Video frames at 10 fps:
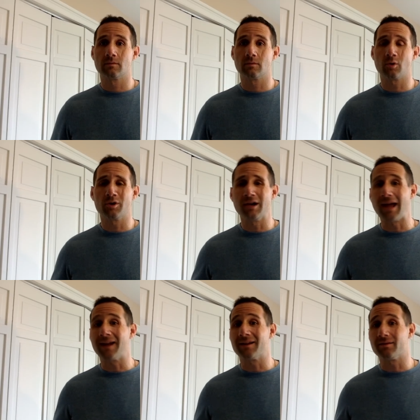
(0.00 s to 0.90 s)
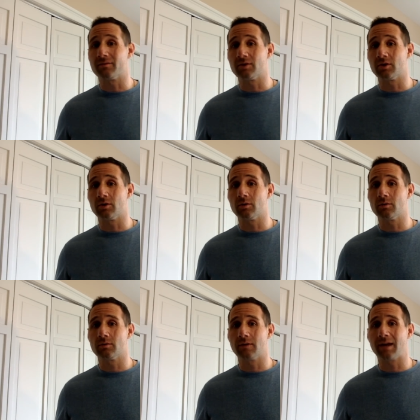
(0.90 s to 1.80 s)
or negative to you,
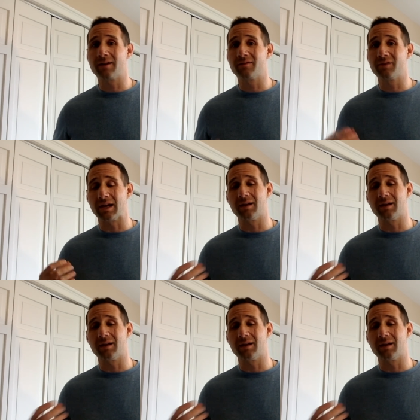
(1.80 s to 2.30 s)
negatively